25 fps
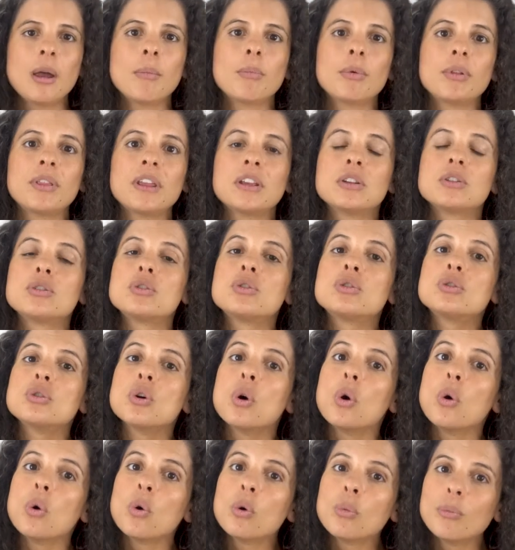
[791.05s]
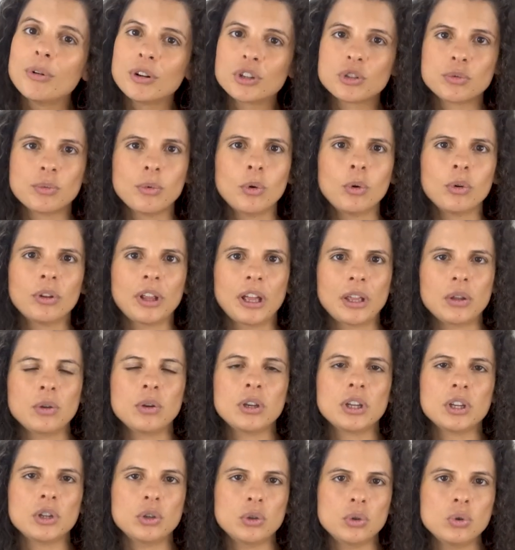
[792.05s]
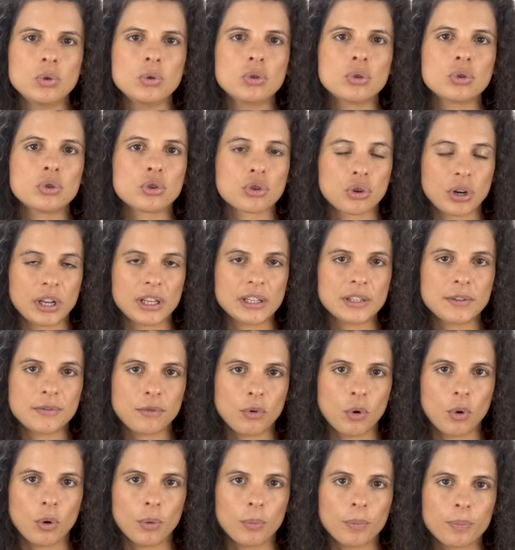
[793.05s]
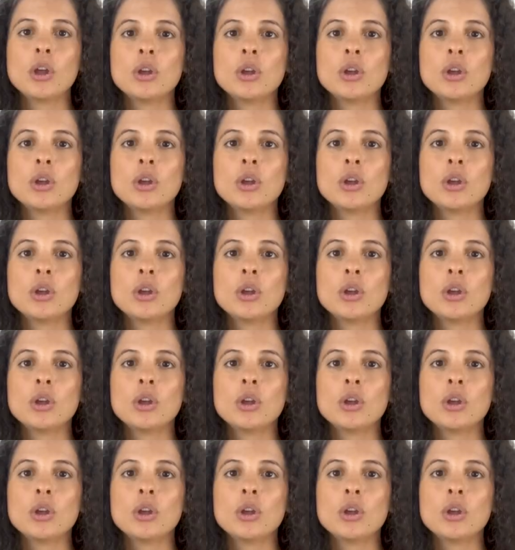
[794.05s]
but there's so much more that you can use trends for.